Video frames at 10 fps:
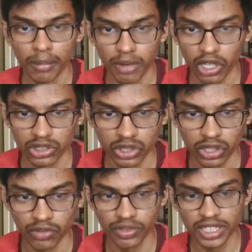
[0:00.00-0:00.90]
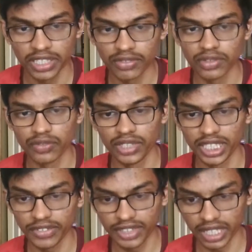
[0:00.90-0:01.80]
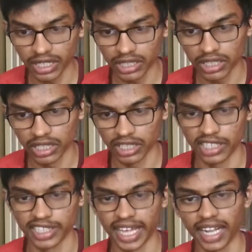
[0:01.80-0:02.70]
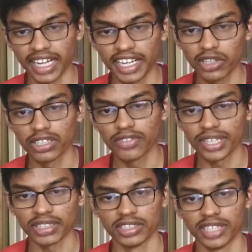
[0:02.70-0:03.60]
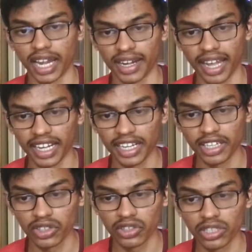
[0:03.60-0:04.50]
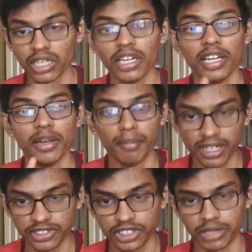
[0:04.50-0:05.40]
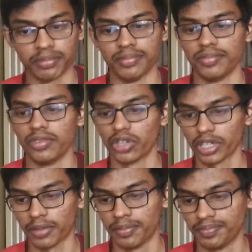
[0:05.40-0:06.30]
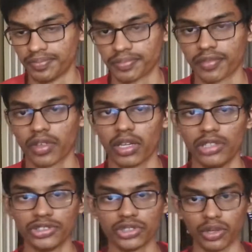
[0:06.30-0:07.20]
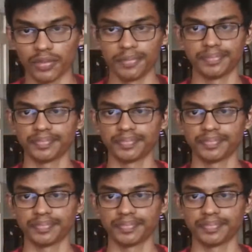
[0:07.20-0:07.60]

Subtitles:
because we give drug directly into the veins, directly into the bloodstream. Okay, so